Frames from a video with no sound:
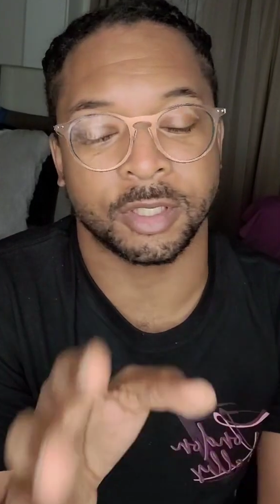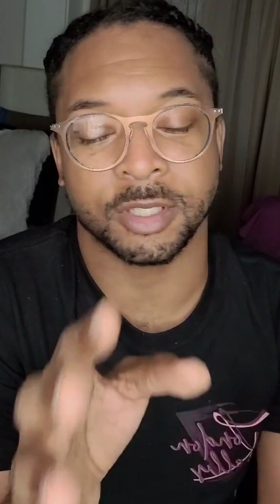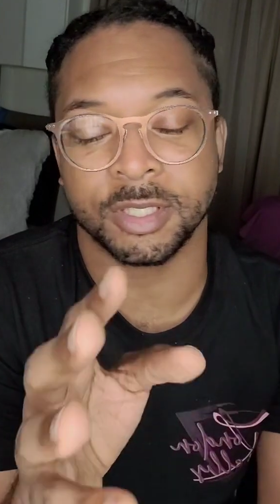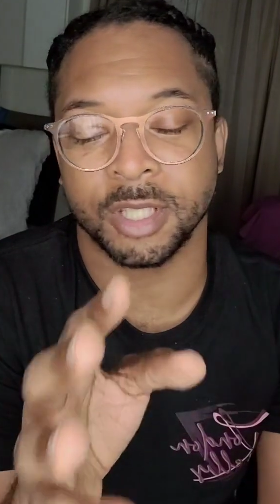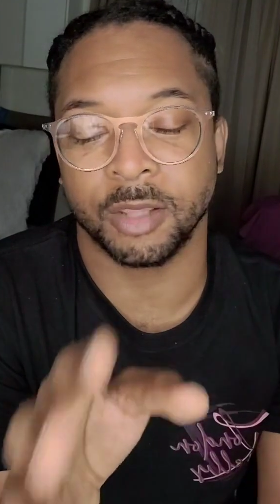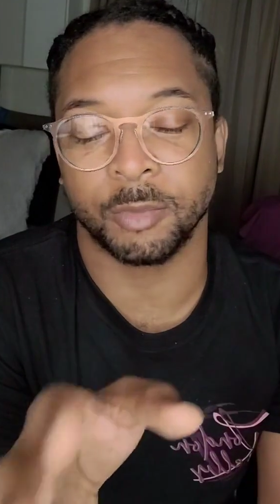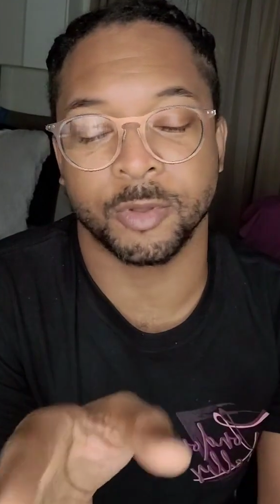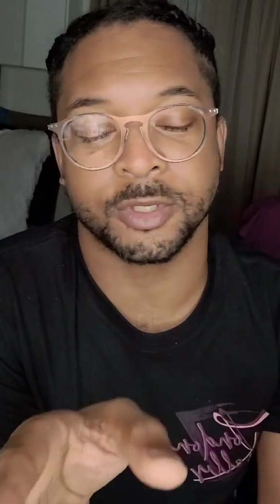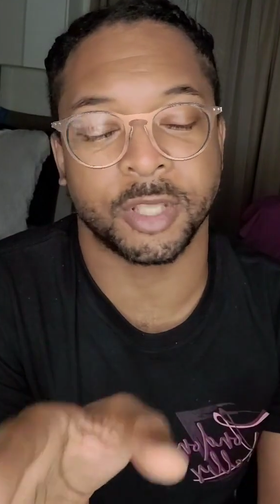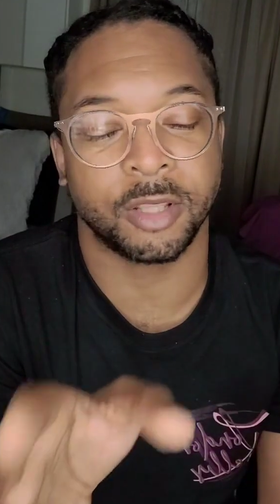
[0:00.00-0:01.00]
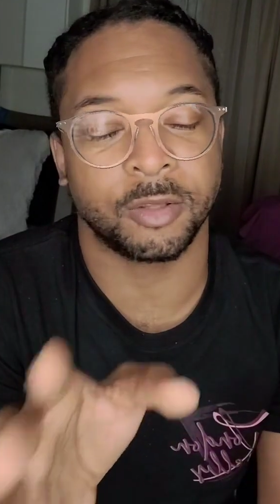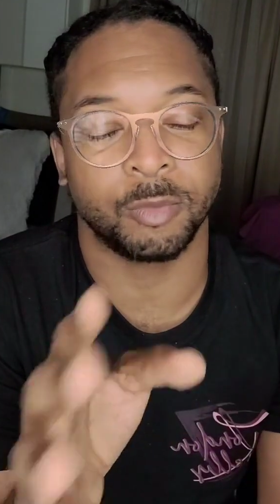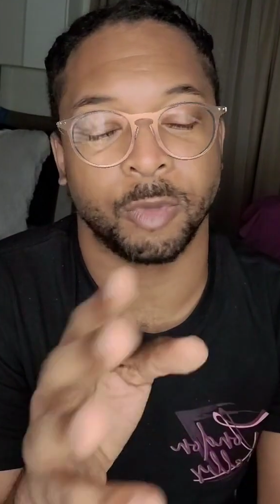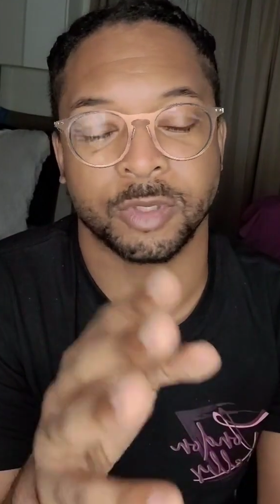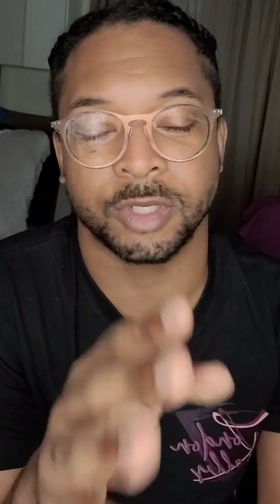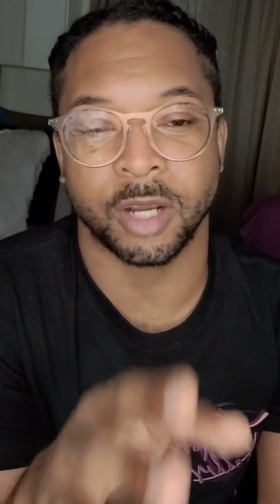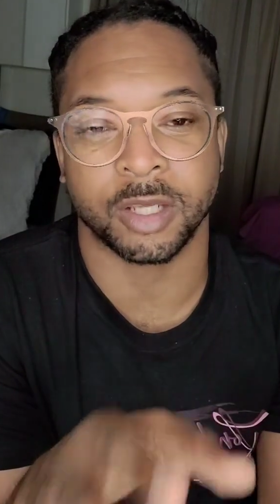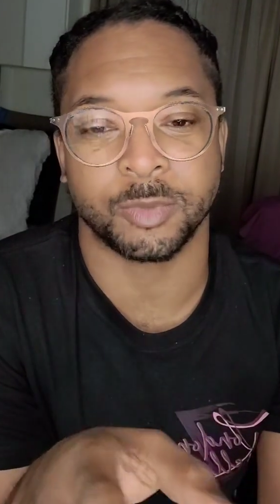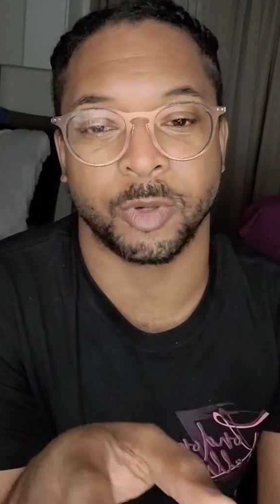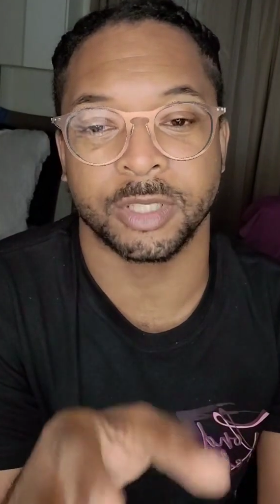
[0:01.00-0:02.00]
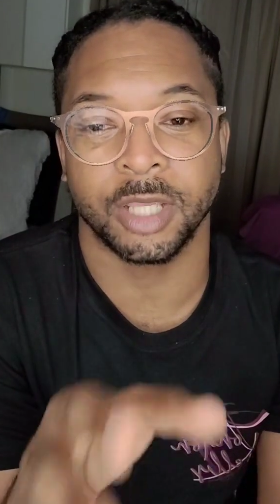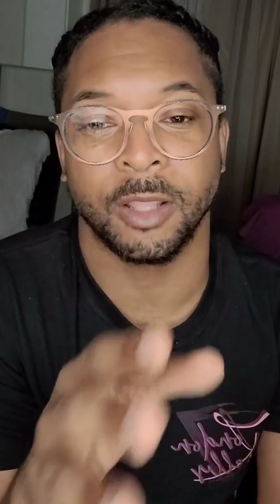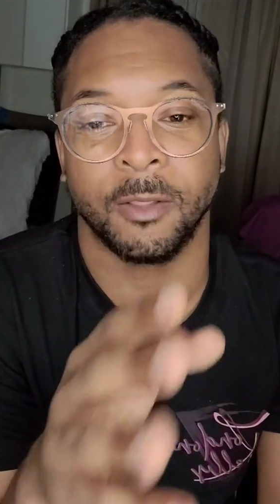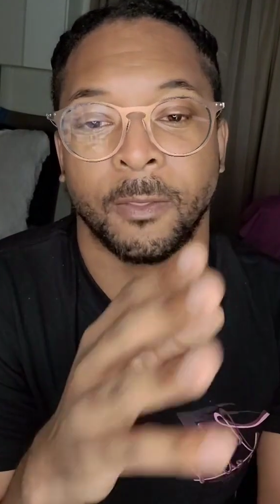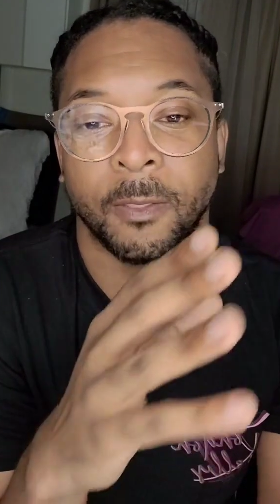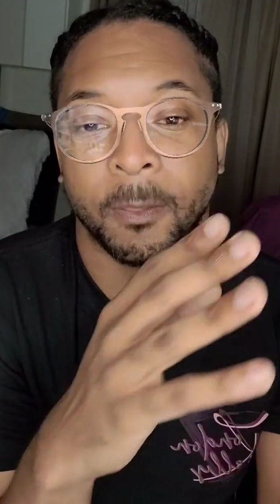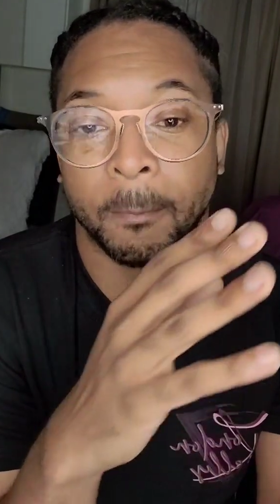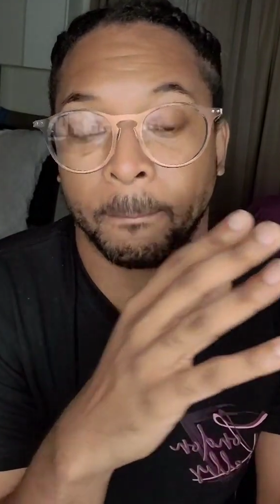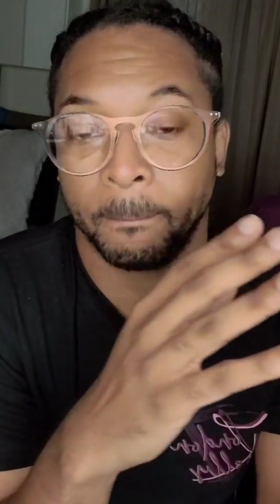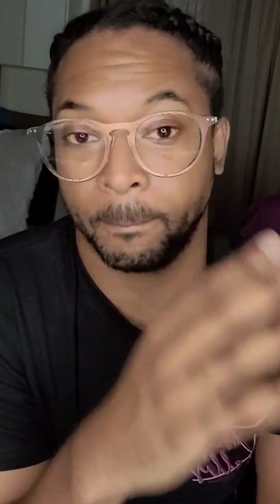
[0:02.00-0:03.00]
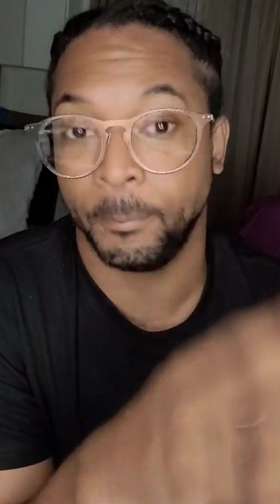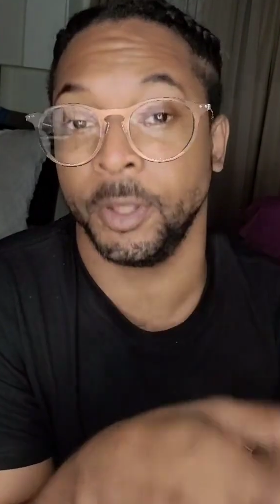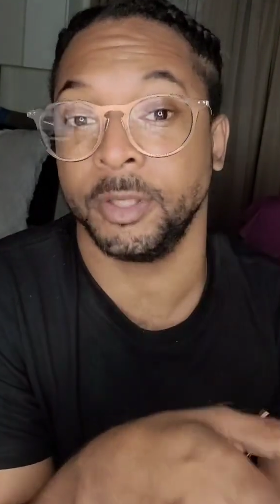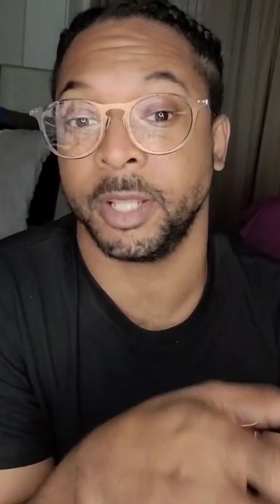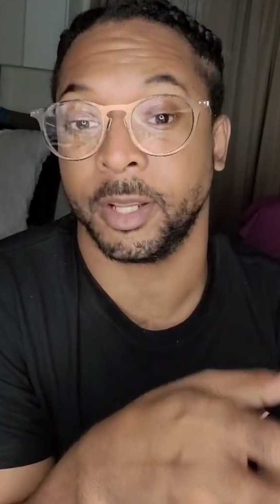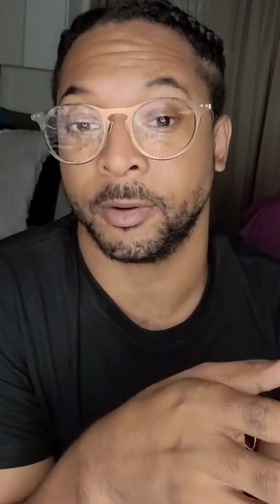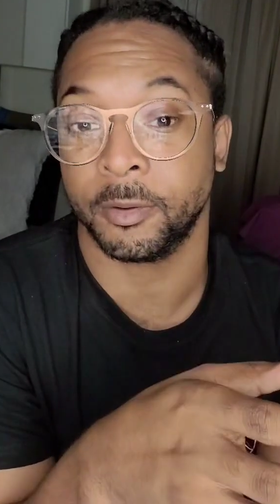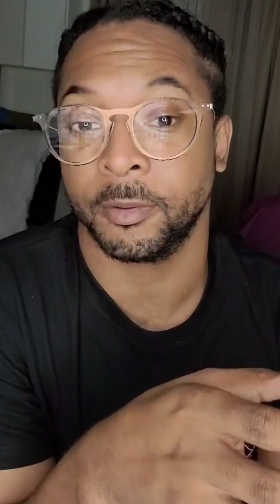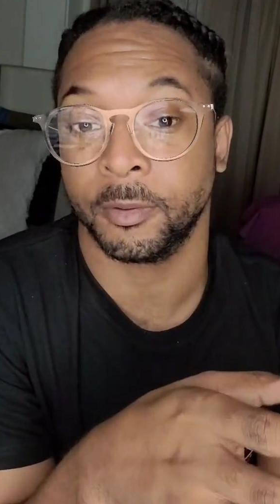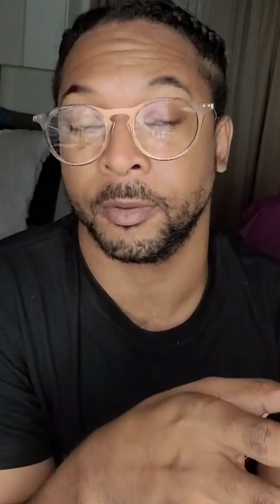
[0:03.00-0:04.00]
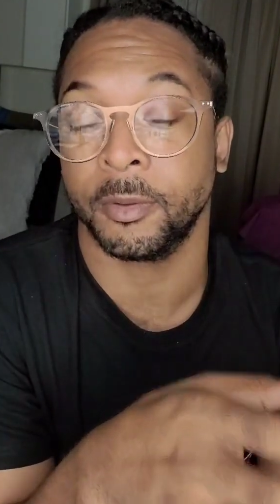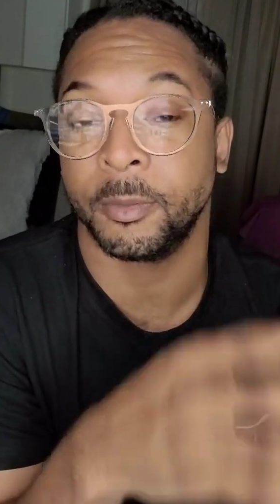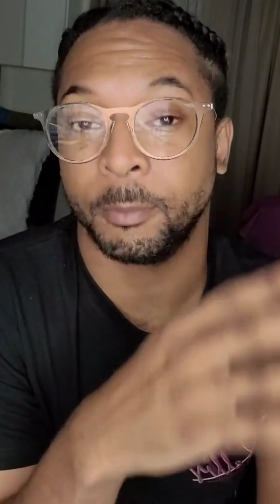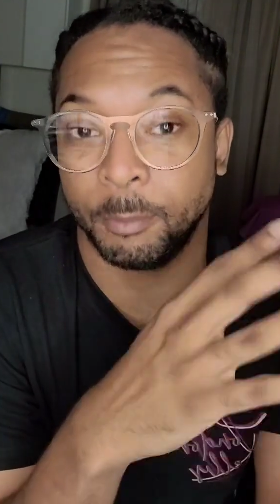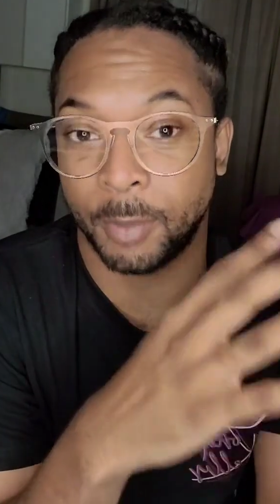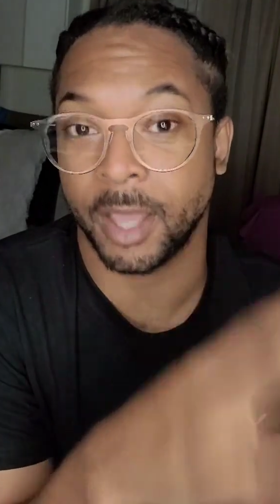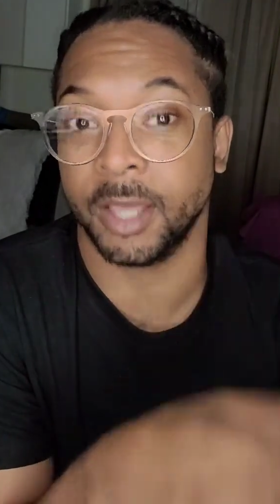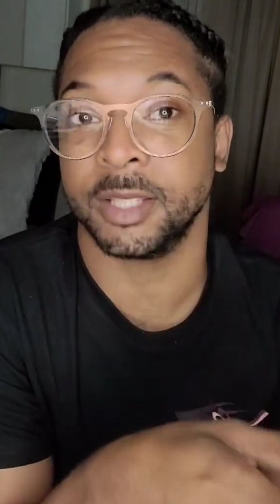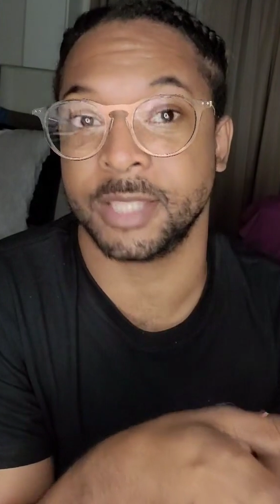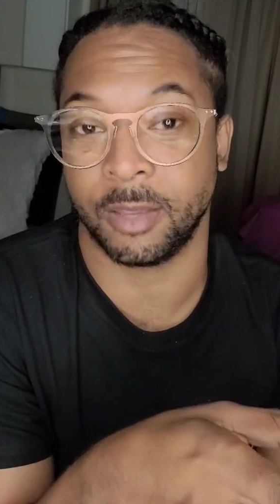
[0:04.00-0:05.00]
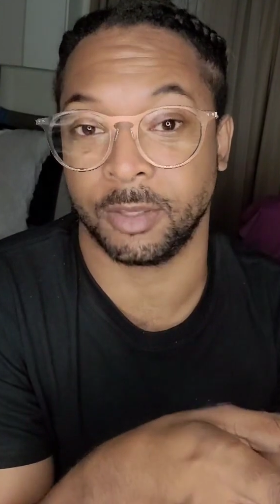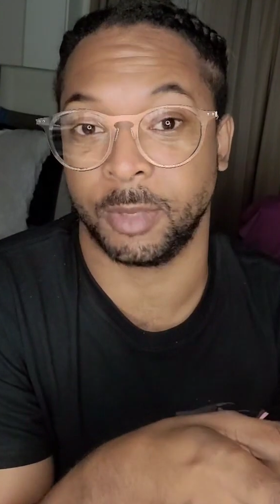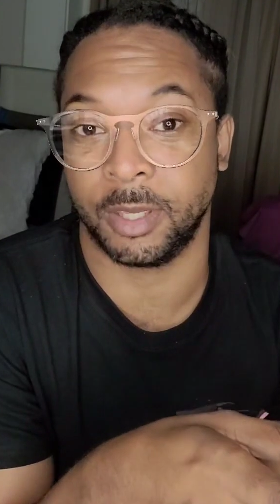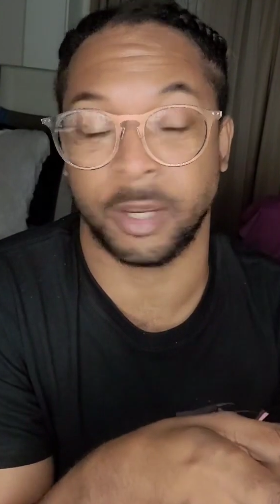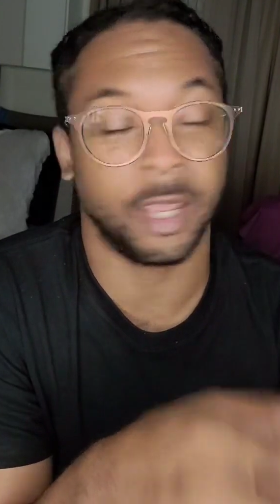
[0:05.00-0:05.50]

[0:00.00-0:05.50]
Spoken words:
most southern, most darkest point, put there by an Italian man.